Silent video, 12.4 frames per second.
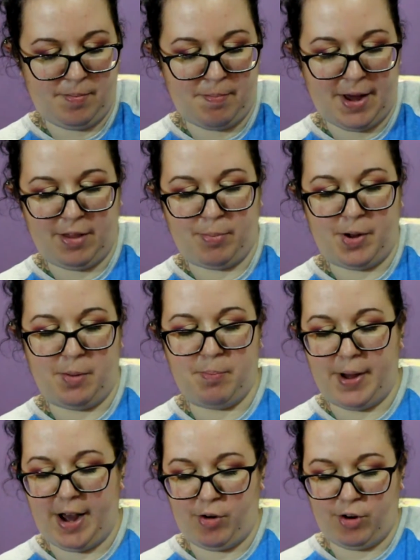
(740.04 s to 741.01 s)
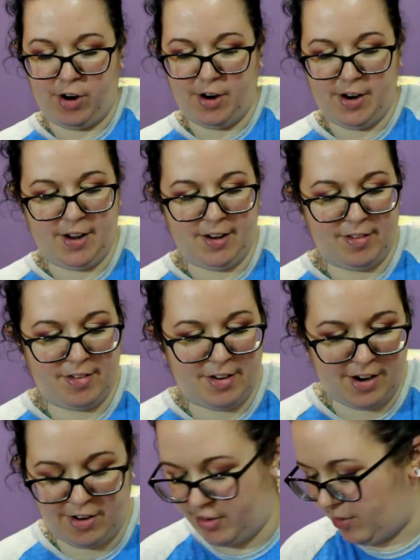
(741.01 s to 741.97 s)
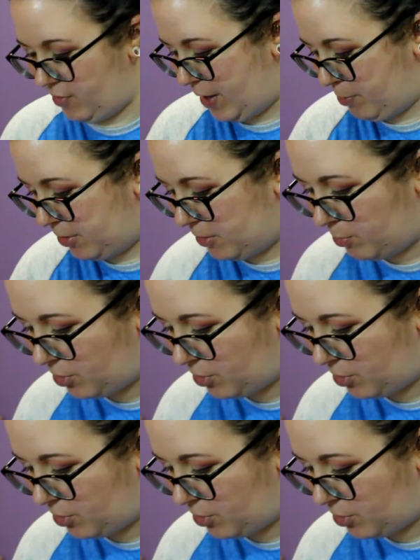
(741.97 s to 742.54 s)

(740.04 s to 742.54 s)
bath bomb powder instead of Epsom